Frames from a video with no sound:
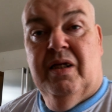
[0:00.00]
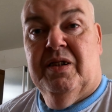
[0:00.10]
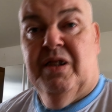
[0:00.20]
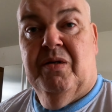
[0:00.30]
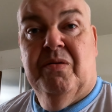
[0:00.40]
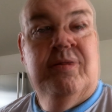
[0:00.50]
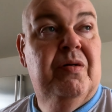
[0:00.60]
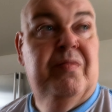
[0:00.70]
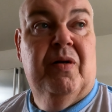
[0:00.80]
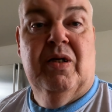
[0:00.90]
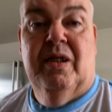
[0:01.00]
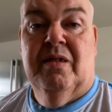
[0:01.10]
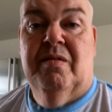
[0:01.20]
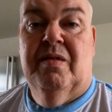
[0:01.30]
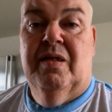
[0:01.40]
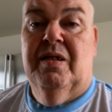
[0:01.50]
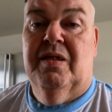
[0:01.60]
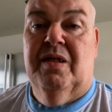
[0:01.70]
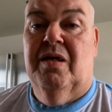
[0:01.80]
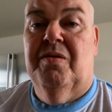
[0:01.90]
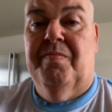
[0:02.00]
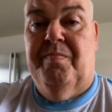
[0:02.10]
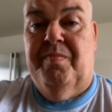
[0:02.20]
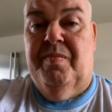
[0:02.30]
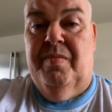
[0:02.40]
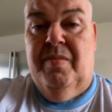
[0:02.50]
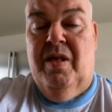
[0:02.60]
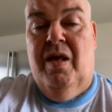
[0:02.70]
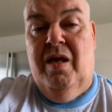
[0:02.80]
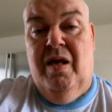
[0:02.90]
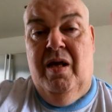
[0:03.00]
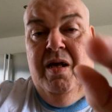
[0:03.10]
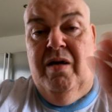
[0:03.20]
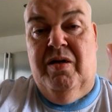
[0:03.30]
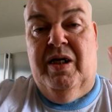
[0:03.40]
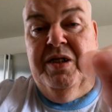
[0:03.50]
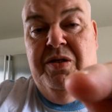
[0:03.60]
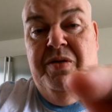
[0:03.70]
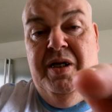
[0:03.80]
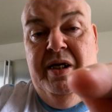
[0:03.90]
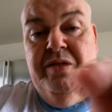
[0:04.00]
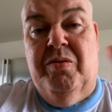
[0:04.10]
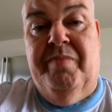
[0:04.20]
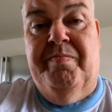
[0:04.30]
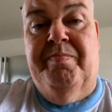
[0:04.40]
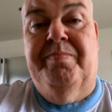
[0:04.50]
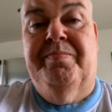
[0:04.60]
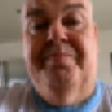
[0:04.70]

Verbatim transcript: still vlogging, so we'll catch you in the next one.